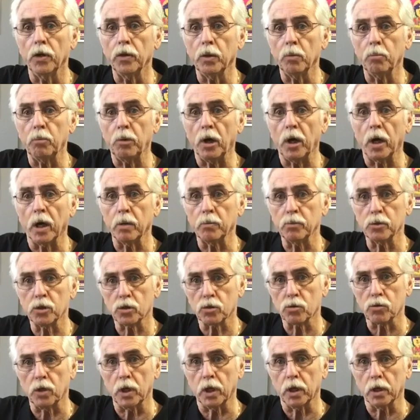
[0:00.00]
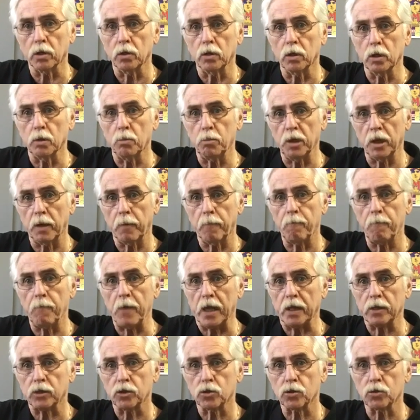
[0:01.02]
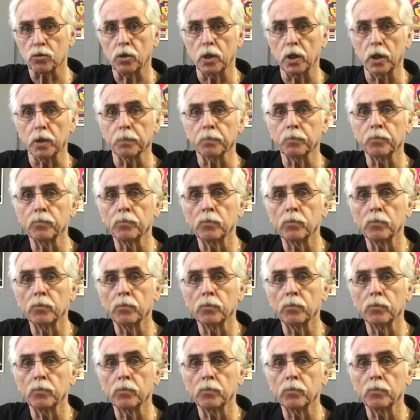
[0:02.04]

the bottom string, the big fat string.